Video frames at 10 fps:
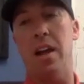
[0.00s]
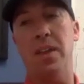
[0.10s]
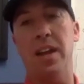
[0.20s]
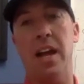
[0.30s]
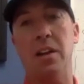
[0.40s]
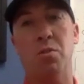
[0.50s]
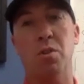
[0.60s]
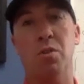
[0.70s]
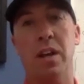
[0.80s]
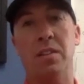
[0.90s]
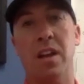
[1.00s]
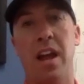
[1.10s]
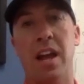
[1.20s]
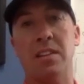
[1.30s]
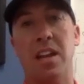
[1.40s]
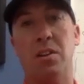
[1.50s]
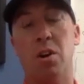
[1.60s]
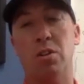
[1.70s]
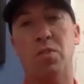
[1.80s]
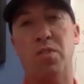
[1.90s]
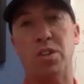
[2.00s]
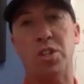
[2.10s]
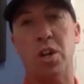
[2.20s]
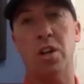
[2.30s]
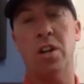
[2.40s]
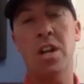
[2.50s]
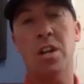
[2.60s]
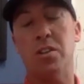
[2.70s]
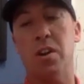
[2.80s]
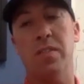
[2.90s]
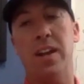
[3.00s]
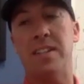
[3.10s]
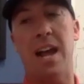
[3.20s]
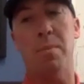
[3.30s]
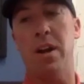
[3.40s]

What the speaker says: think I grew as a coach for sure during that time.